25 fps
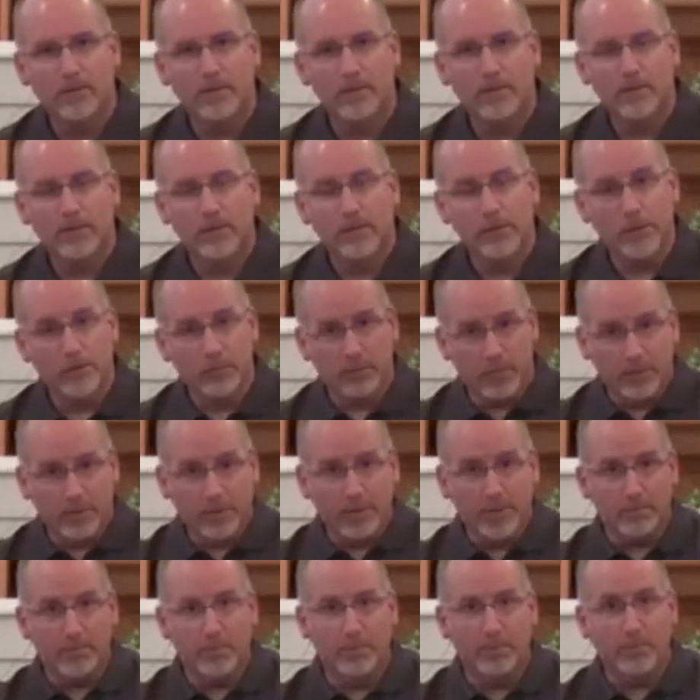You
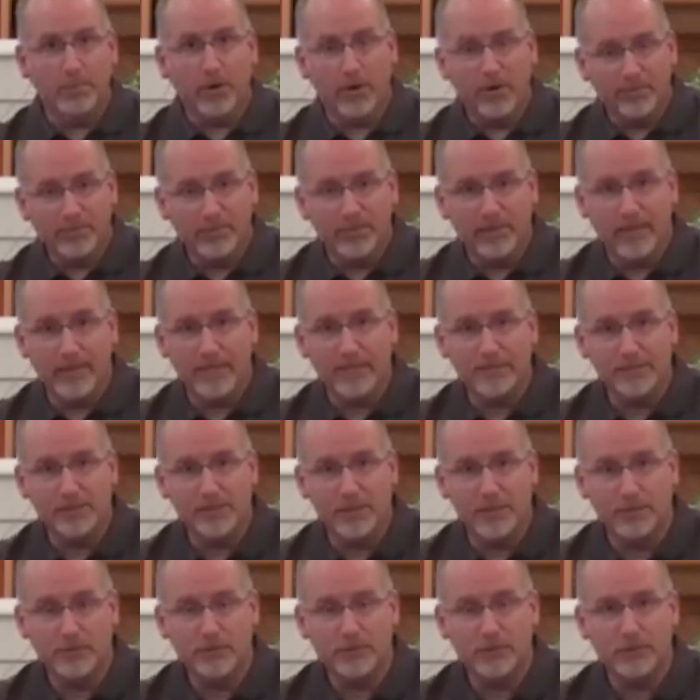remember birthdays,
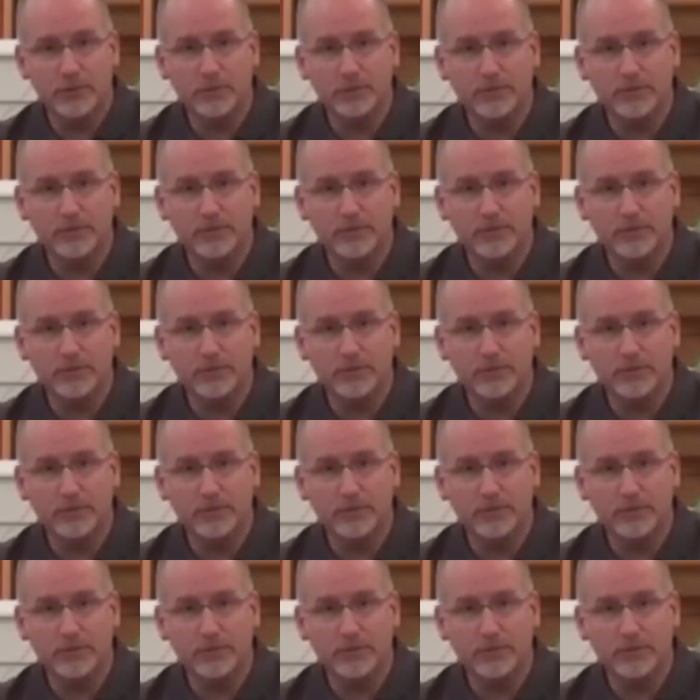don't you?